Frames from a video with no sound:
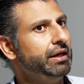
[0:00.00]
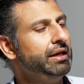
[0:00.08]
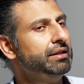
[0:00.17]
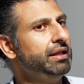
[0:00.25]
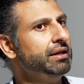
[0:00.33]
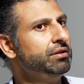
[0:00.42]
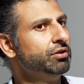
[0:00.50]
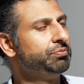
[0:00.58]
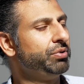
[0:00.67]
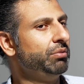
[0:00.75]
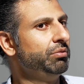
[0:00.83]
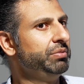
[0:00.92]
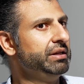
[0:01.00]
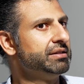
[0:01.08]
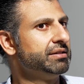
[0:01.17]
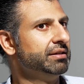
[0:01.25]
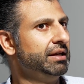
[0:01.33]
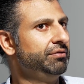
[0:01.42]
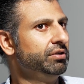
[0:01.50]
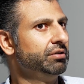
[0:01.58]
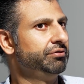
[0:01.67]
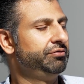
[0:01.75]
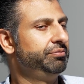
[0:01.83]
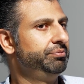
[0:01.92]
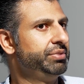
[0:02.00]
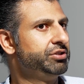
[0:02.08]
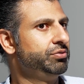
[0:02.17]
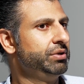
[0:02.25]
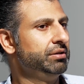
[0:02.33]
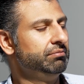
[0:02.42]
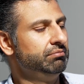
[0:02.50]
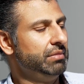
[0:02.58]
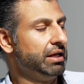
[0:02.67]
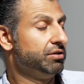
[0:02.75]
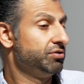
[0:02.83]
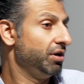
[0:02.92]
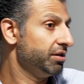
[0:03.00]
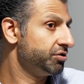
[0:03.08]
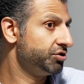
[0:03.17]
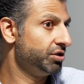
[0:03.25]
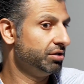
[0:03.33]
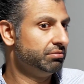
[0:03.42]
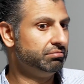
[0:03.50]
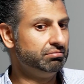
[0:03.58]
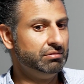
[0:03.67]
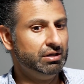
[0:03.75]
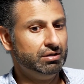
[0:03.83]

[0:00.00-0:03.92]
And then there probably is a level of between exhaustion,